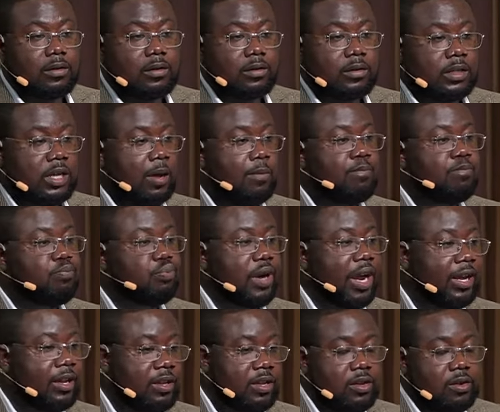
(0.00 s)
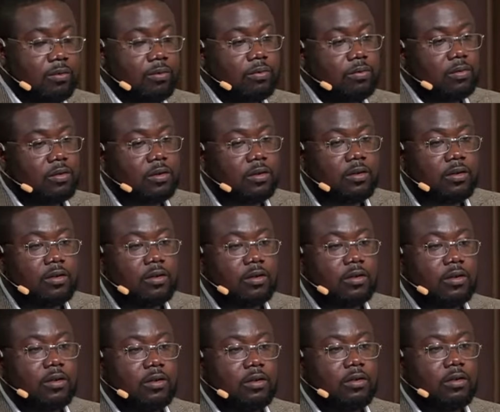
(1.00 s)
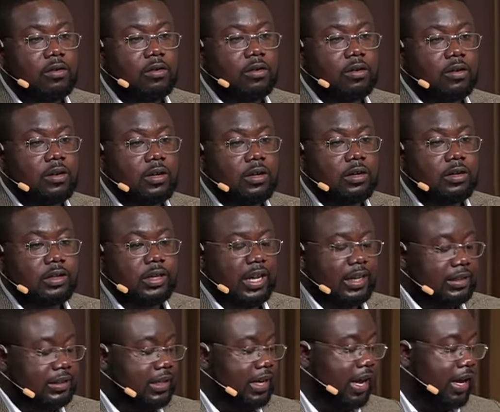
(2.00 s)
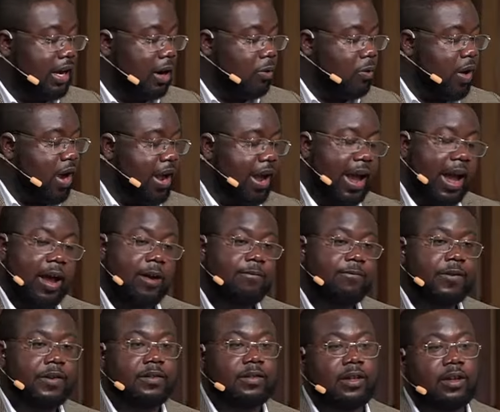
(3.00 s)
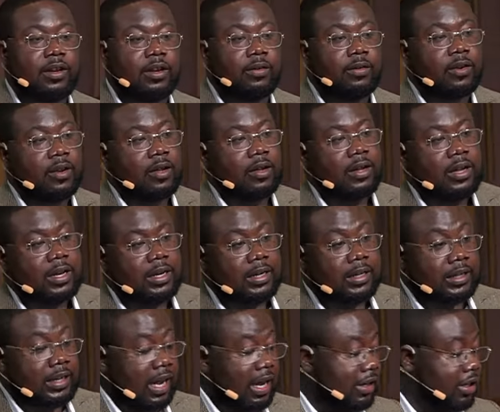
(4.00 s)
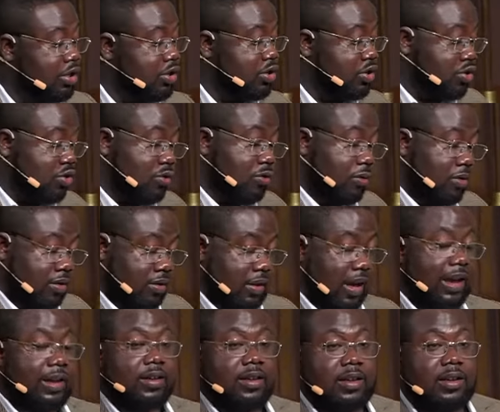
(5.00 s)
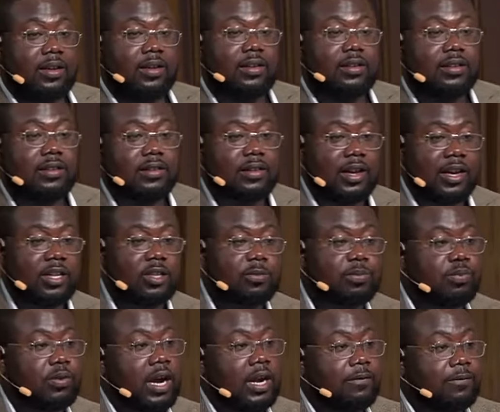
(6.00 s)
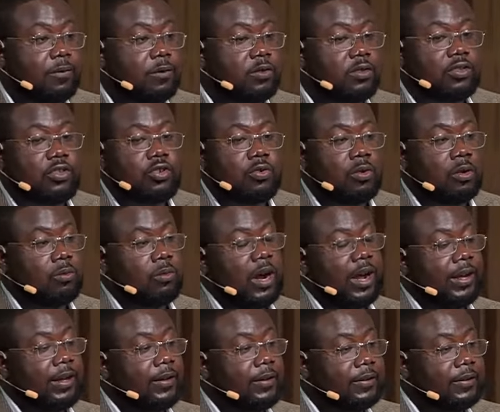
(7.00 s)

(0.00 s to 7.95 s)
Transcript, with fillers: They break you. They take away everything that you think is prideful to you away.